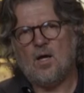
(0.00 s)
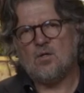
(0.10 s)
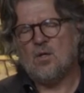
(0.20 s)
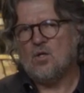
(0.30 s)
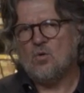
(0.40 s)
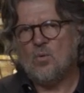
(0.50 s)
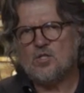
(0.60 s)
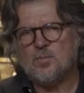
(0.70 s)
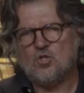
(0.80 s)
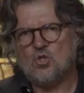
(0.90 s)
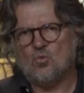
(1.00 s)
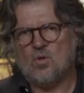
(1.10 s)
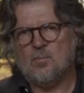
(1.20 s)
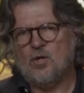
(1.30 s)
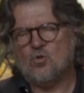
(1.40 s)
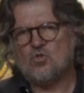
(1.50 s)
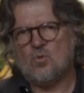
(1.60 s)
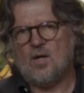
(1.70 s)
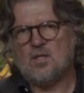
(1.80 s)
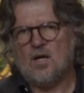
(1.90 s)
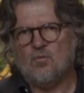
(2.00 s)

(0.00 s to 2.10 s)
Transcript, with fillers: out how to raise my children in my own strength.